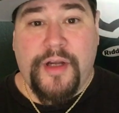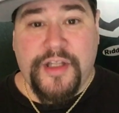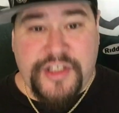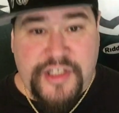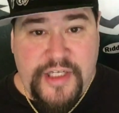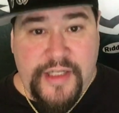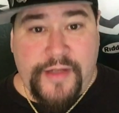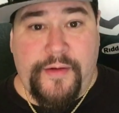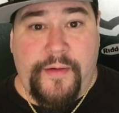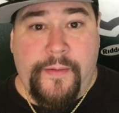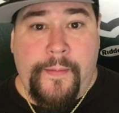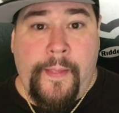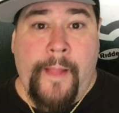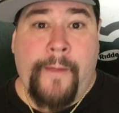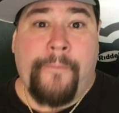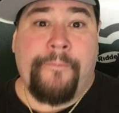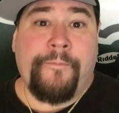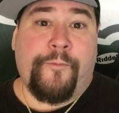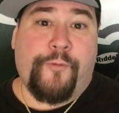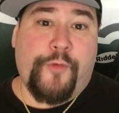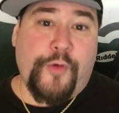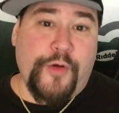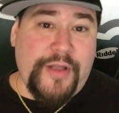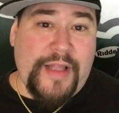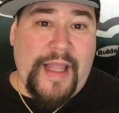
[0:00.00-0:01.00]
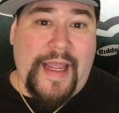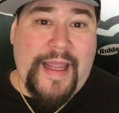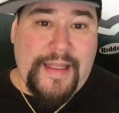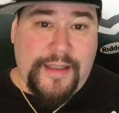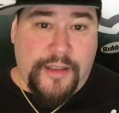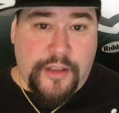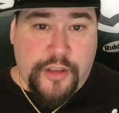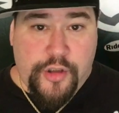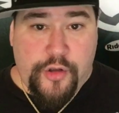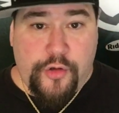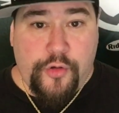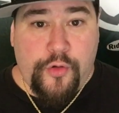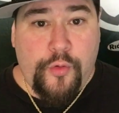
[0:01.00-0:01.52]
much it for day
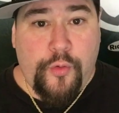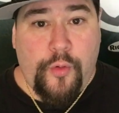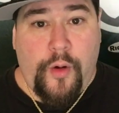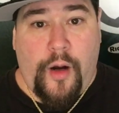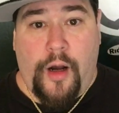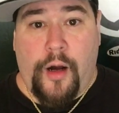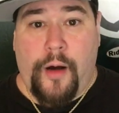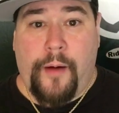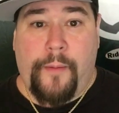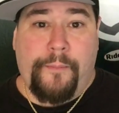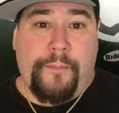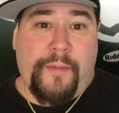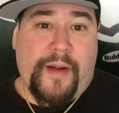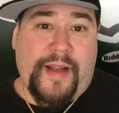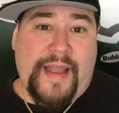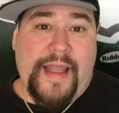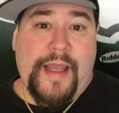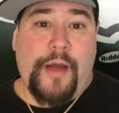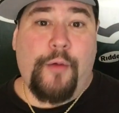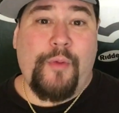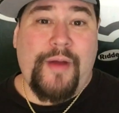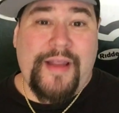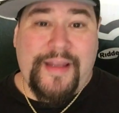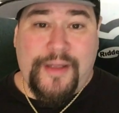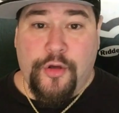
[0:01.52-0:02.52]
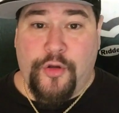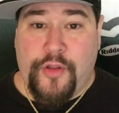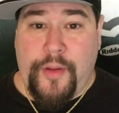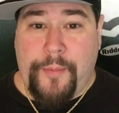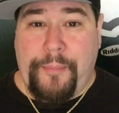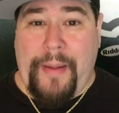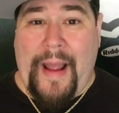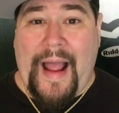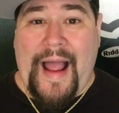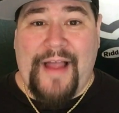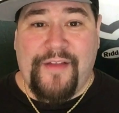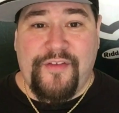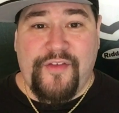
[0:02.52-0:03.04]
two. I can't wait till the
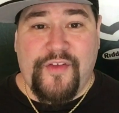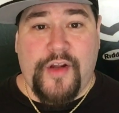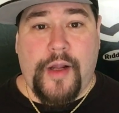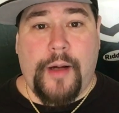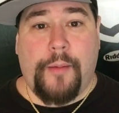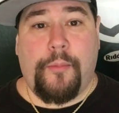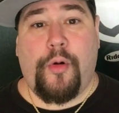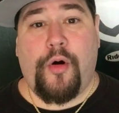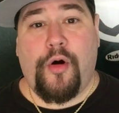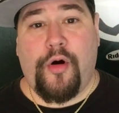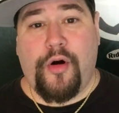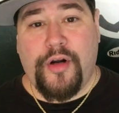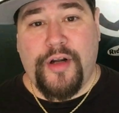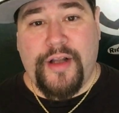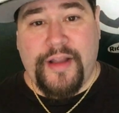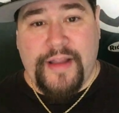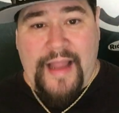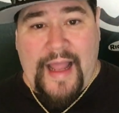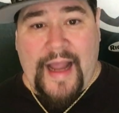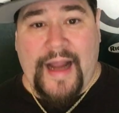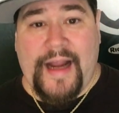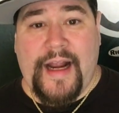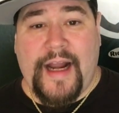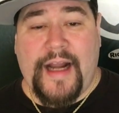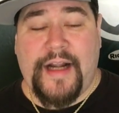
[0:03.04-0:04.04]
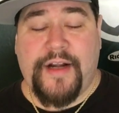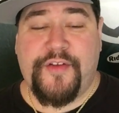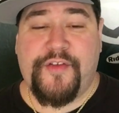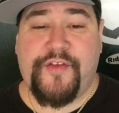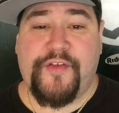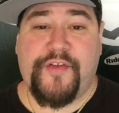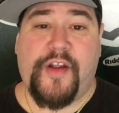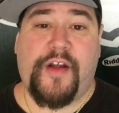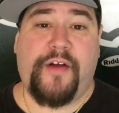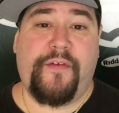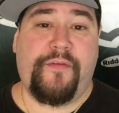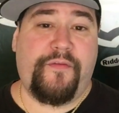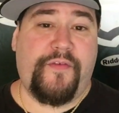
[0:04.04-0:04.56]
pads come on and that kind of
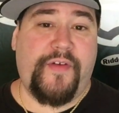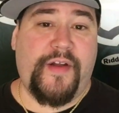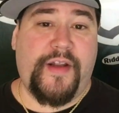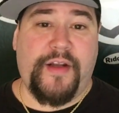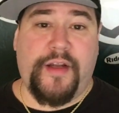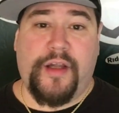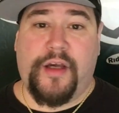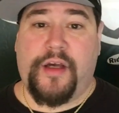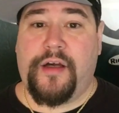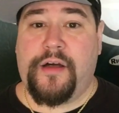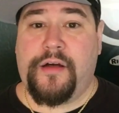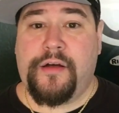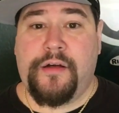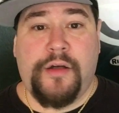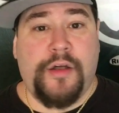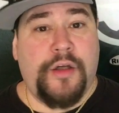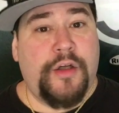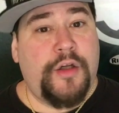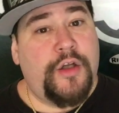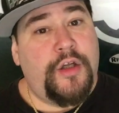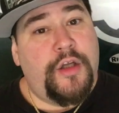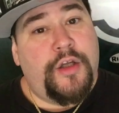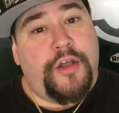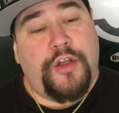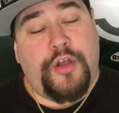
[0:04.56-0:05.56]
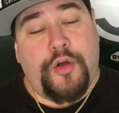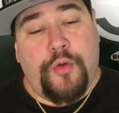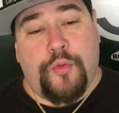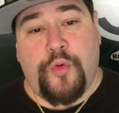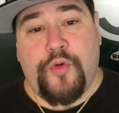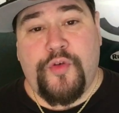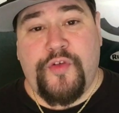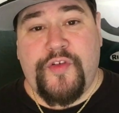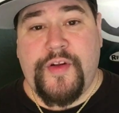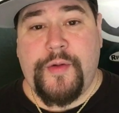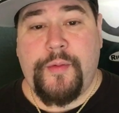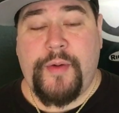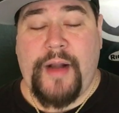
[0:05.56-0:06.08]
stuff, and you know,
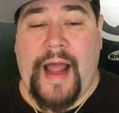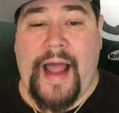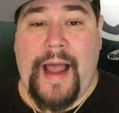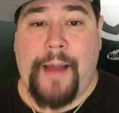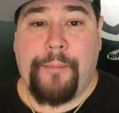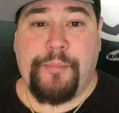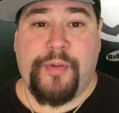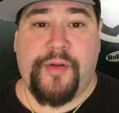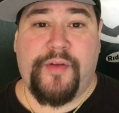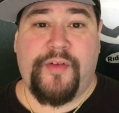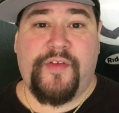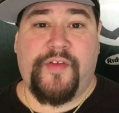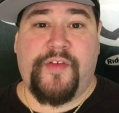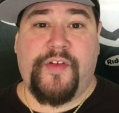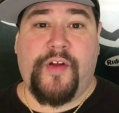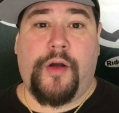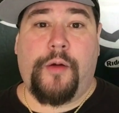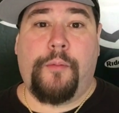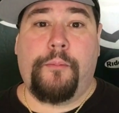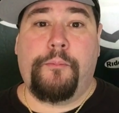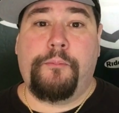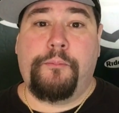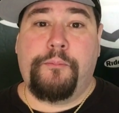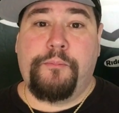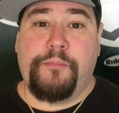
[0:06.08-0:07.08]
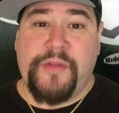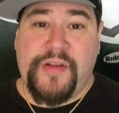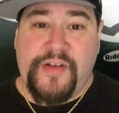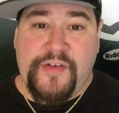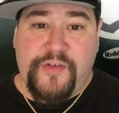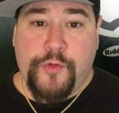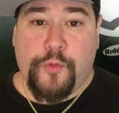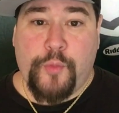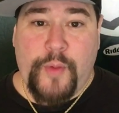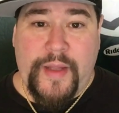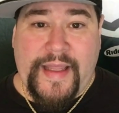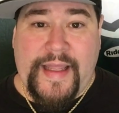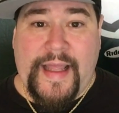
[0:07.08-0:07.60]
we'll see what happens.
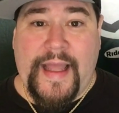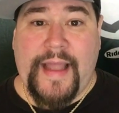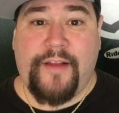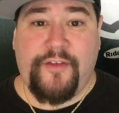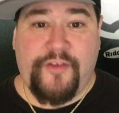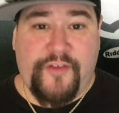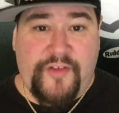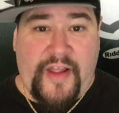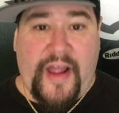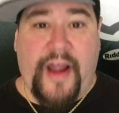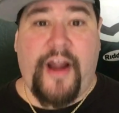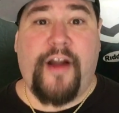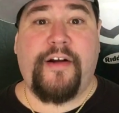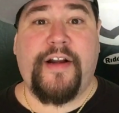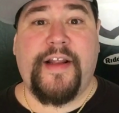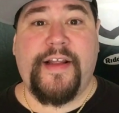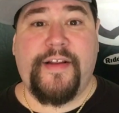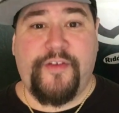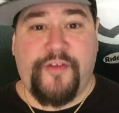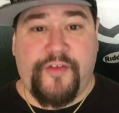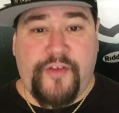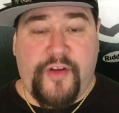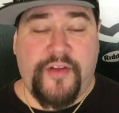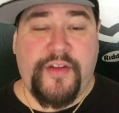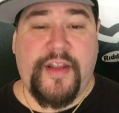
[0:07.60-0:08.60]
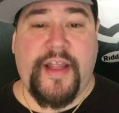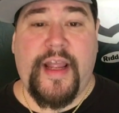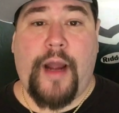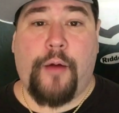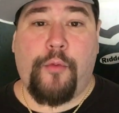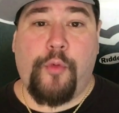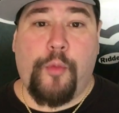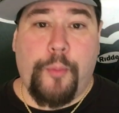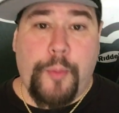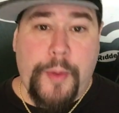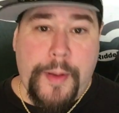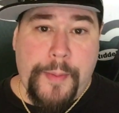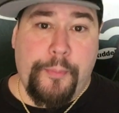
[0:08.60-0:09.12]
This weekend, Saturday and Sunday, I
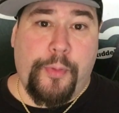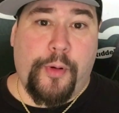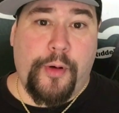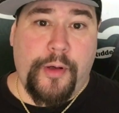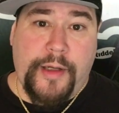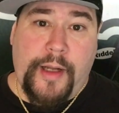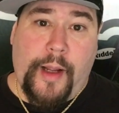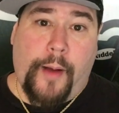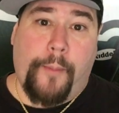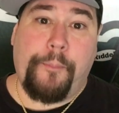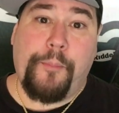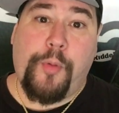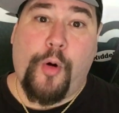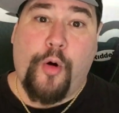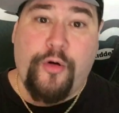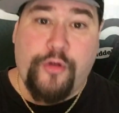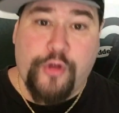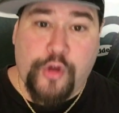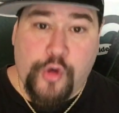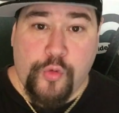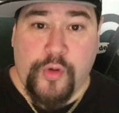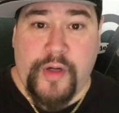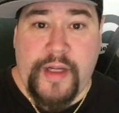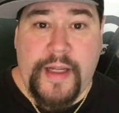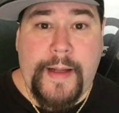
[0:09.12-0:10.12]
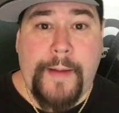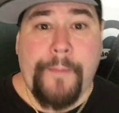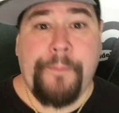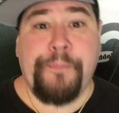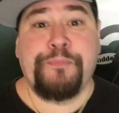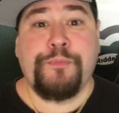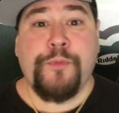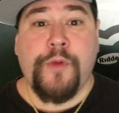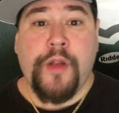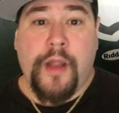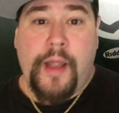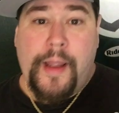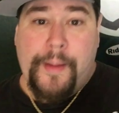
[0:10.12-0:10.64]
will be putting out part three
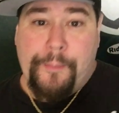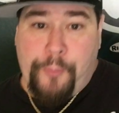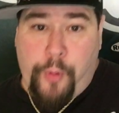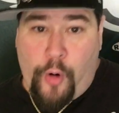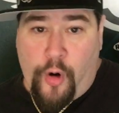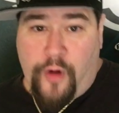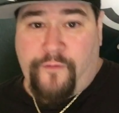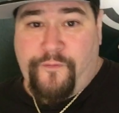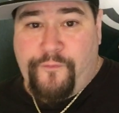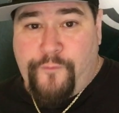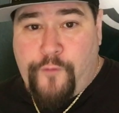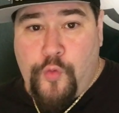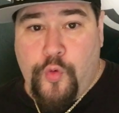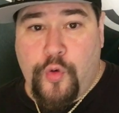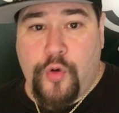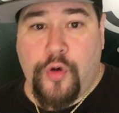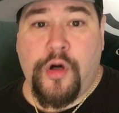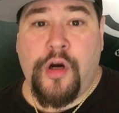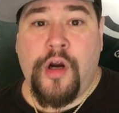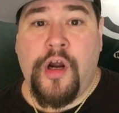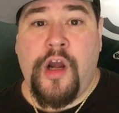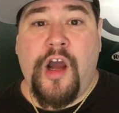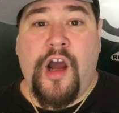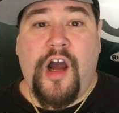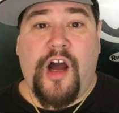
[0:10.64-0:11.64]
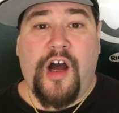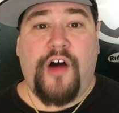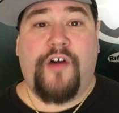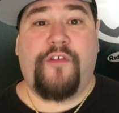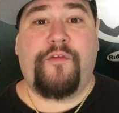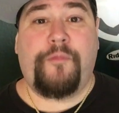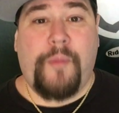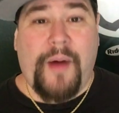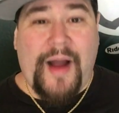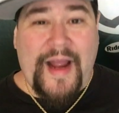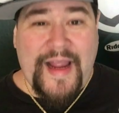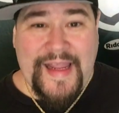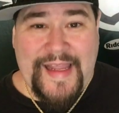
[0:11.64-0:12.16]
and part four
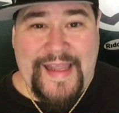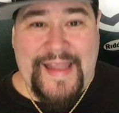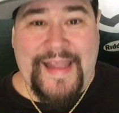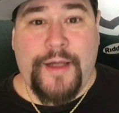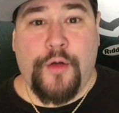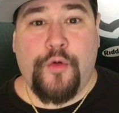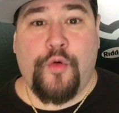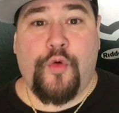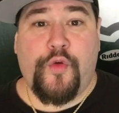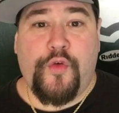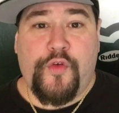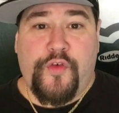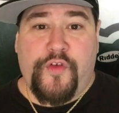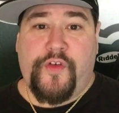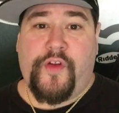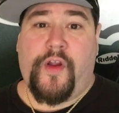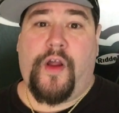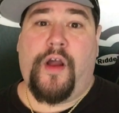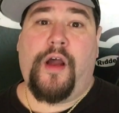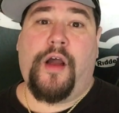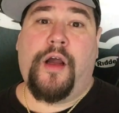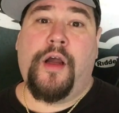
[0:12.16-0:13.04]
of my Eagles